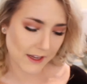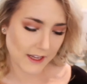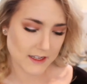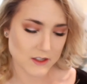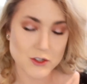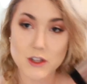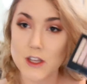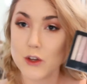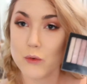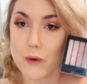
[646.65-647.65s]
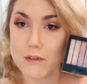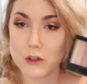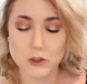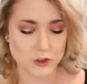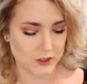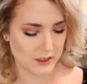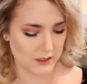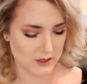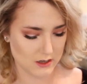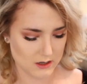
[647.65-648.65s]
back into the
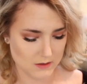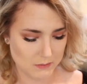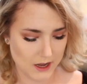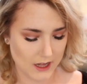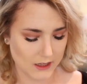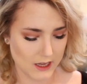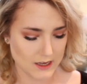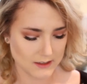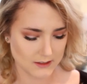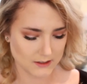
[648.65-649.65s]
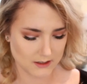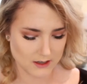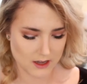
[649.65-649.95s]
Revolution palette,